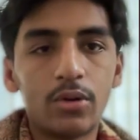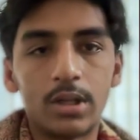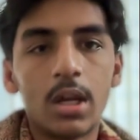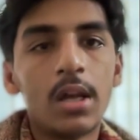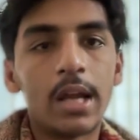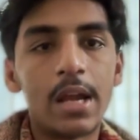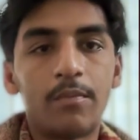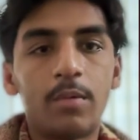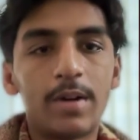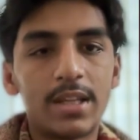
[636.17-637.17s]
He provide
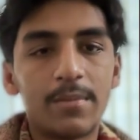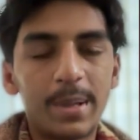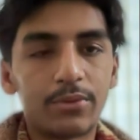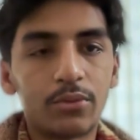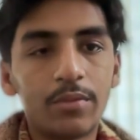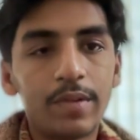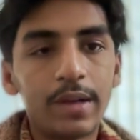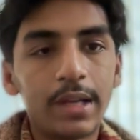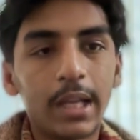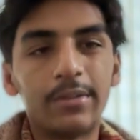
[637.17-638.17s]
the best roofing in
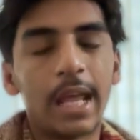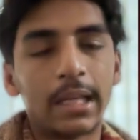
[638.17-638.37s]
Texas